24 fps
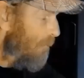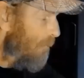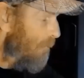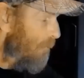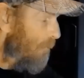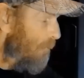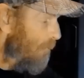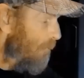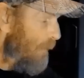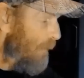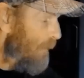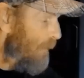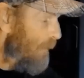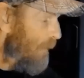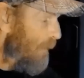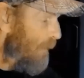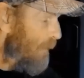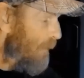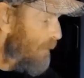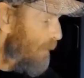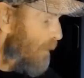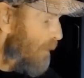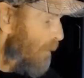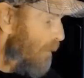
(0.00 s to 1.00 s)
visit the
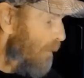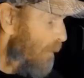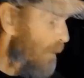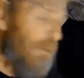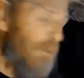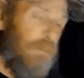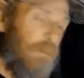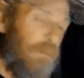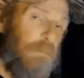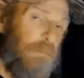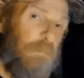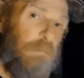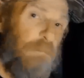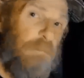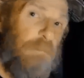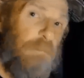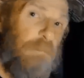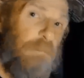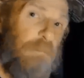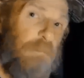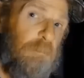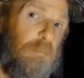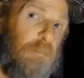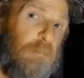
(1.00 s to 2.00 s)
store,
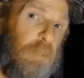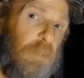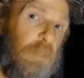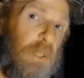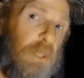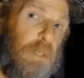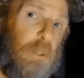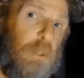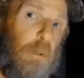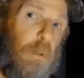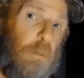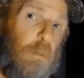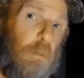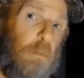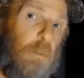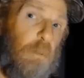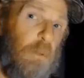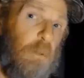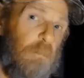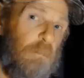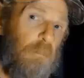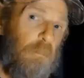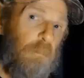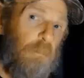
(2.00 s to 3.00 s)

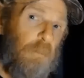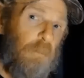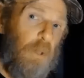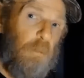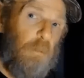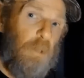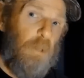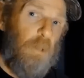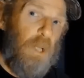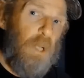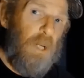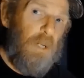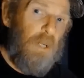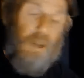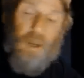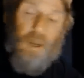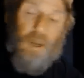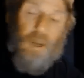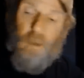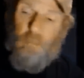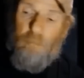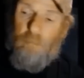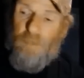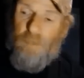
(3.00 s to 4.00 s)

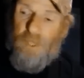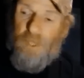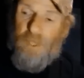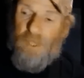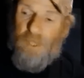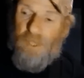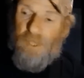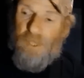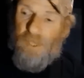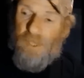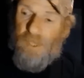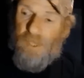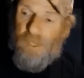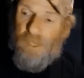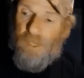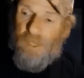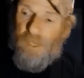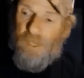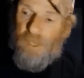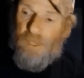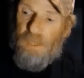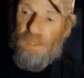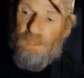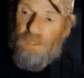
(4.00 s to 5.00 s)
EcoFlow.com,
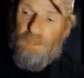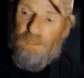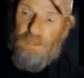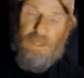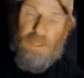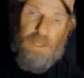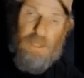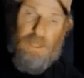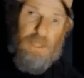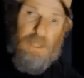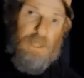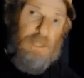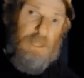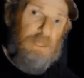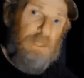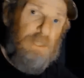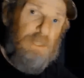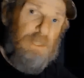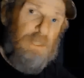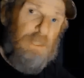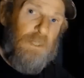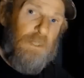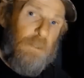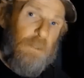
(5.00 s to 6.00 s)
and
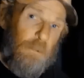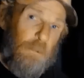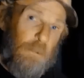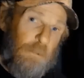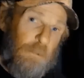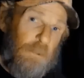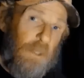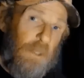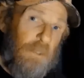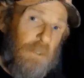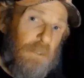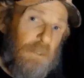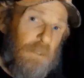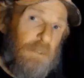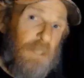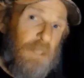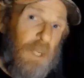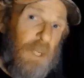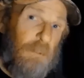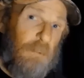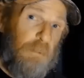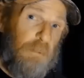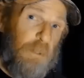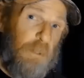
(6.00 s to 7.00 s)
use our
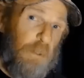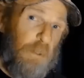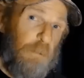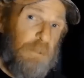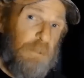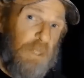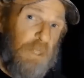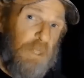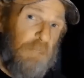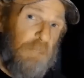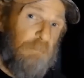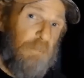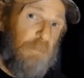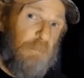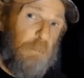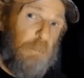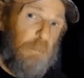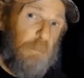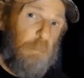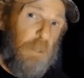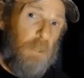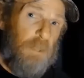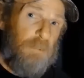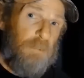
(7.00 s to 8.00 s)
discount code, save
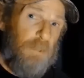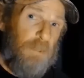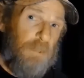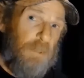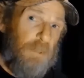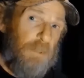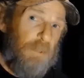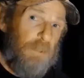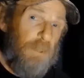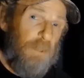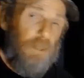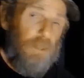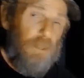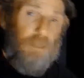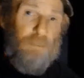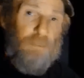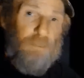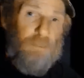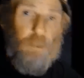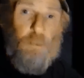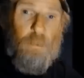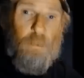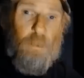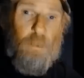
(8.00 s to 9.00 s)
$50 on
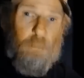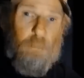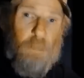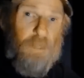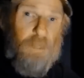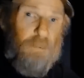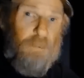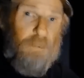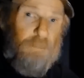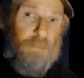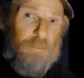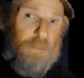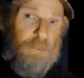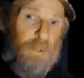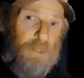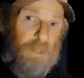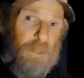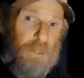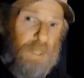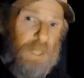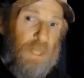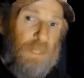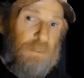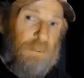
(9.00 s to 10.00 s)
solar panels and all
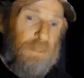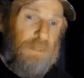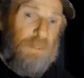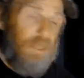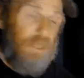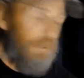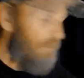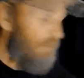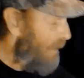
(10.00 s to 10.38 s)
that stuff.